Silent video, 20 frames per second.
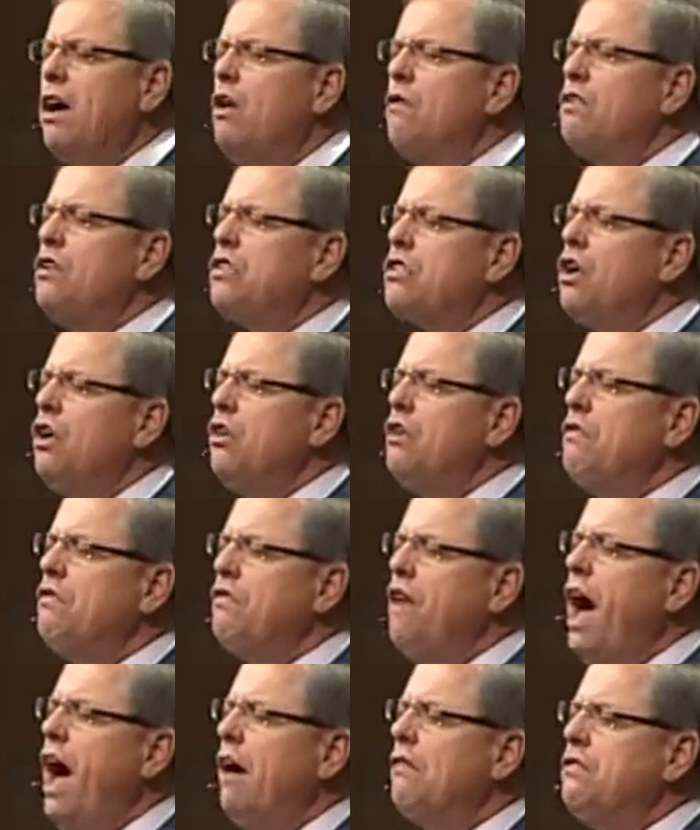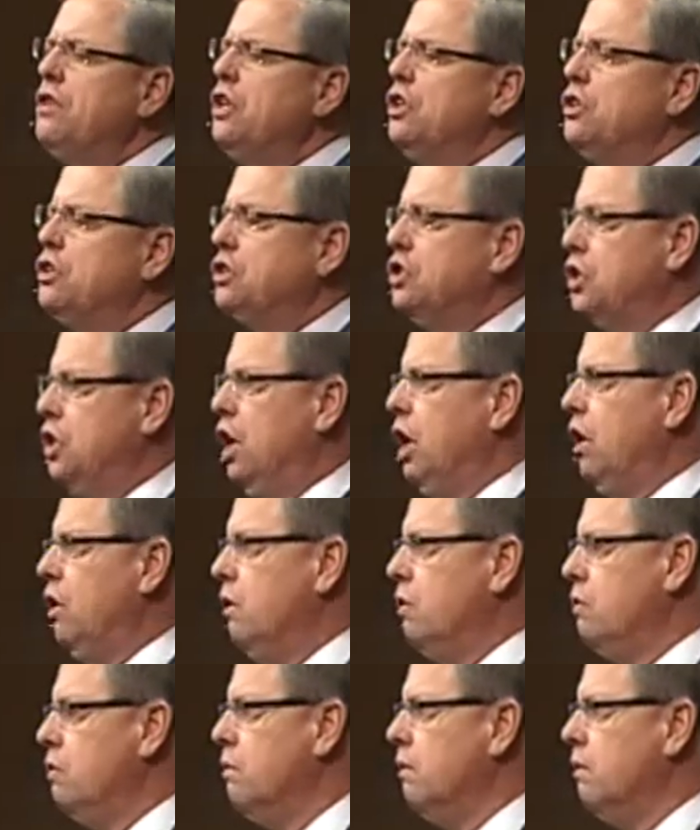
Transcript: over 35 years ago